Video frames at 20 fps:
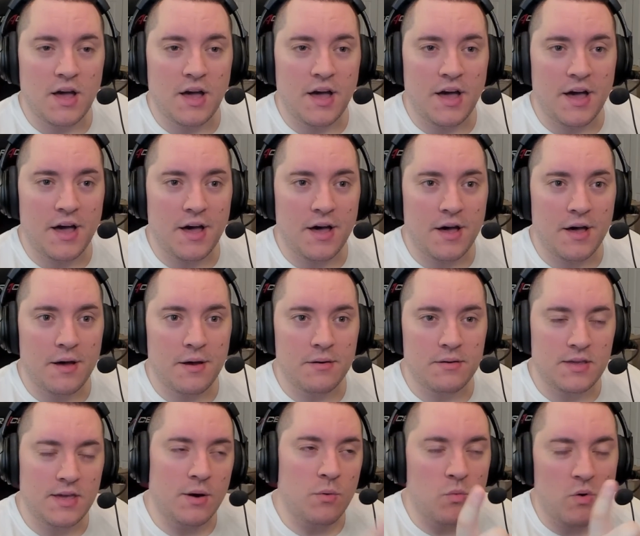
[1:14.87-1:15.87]

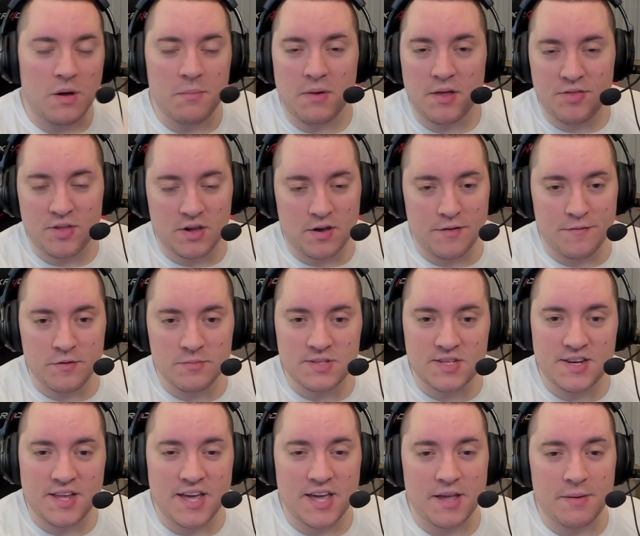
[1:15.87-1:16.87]
1 month ago from
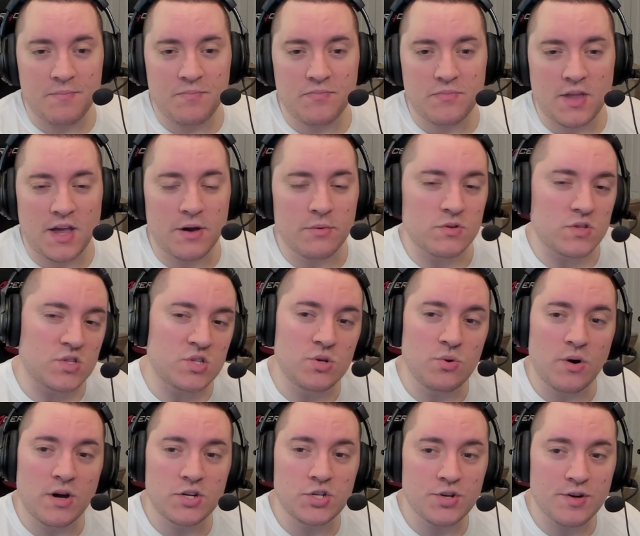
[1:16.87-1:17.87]
today, I was
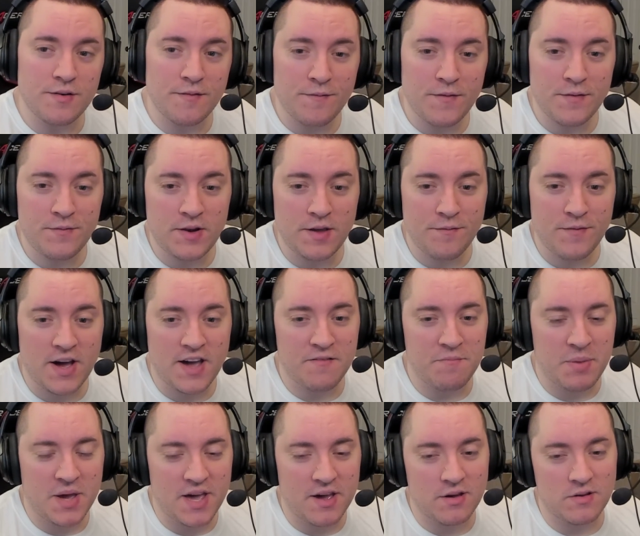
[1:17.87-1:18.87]

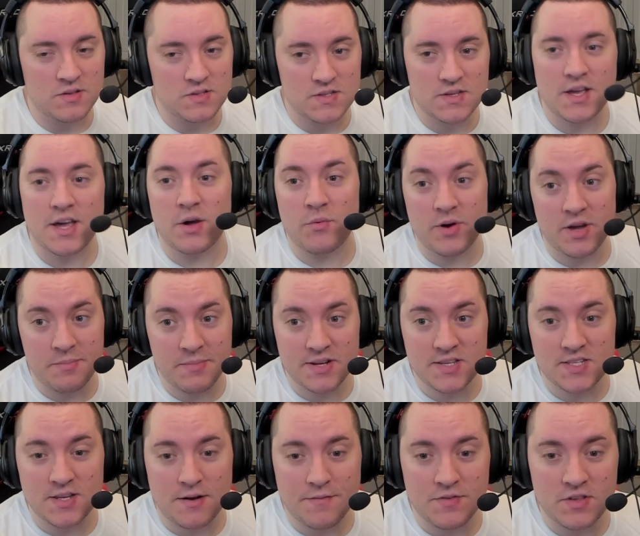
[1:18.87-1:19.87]
255 pounds. I weighed
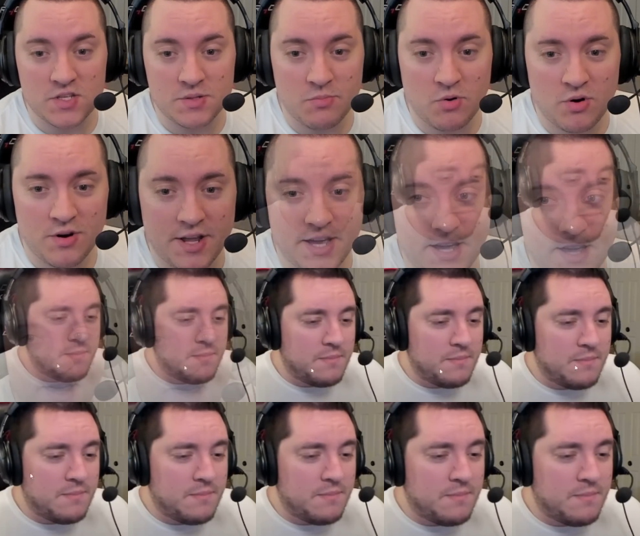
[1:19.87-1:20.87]
myself this morning,
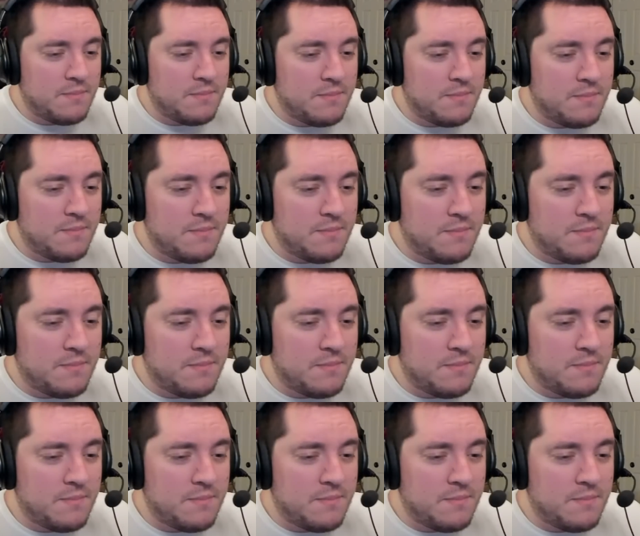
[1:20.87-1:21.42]
and